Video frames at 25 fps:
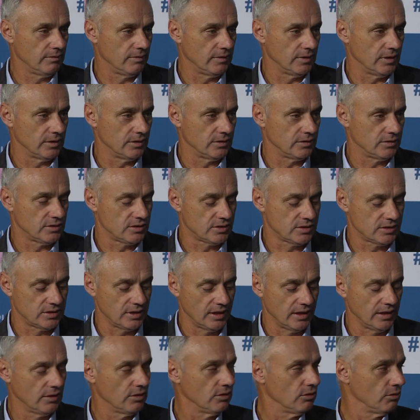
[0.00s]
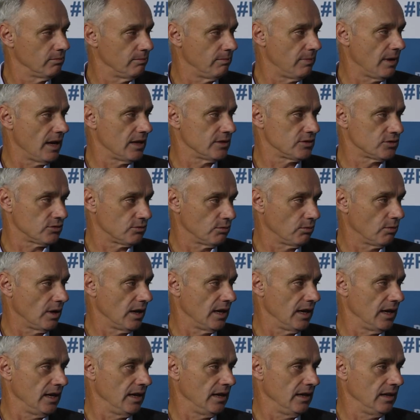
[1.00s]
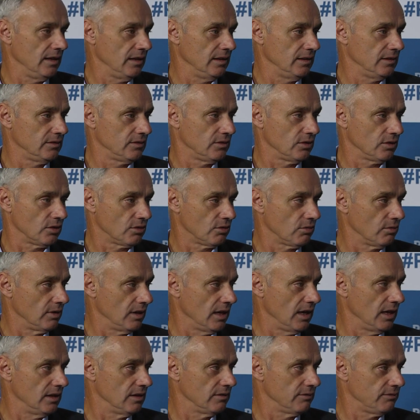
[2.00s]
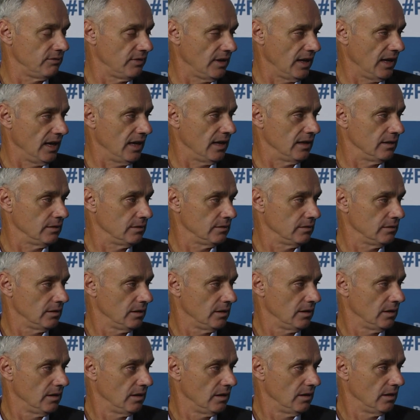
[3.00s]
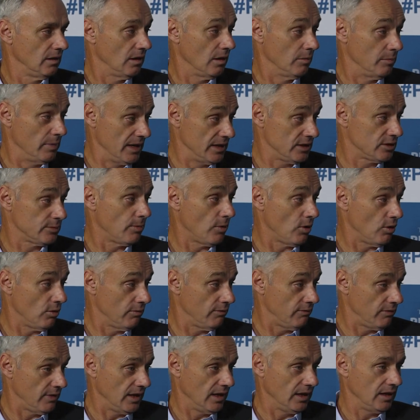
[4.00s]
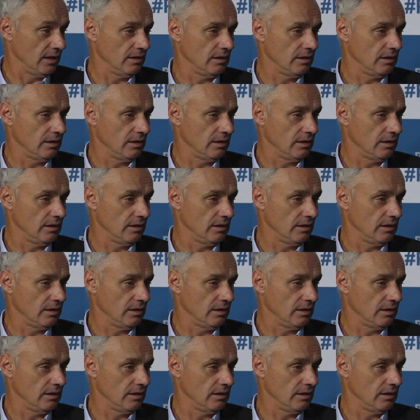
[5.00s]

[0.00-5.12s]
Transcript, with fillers: the single best way to create a fan, a baseball fan,